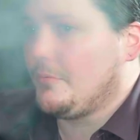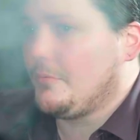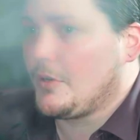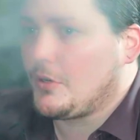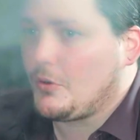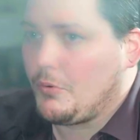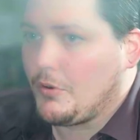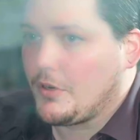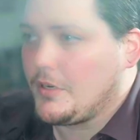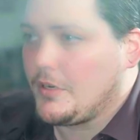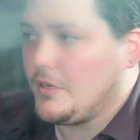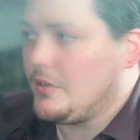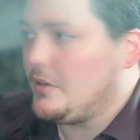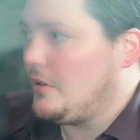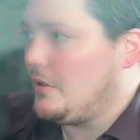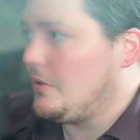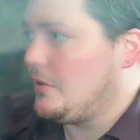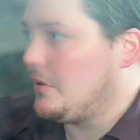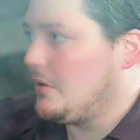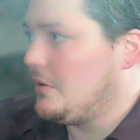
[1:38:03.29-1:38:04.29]
recorded
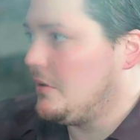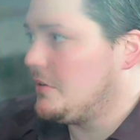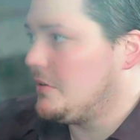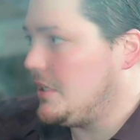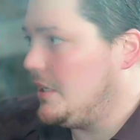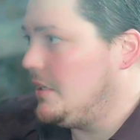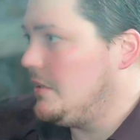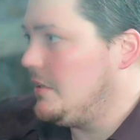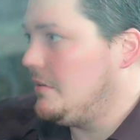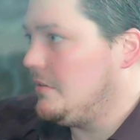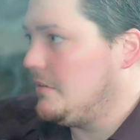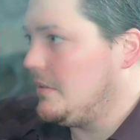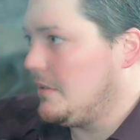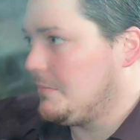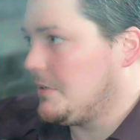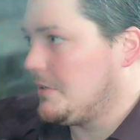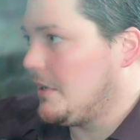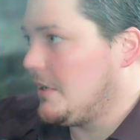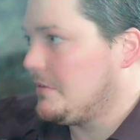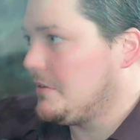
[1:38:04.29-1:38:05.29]
or seen
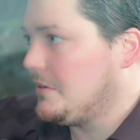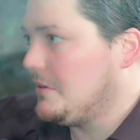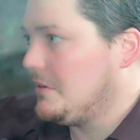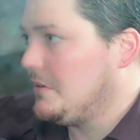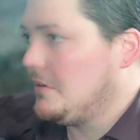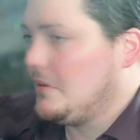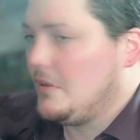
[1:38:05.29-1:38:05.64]
themselves.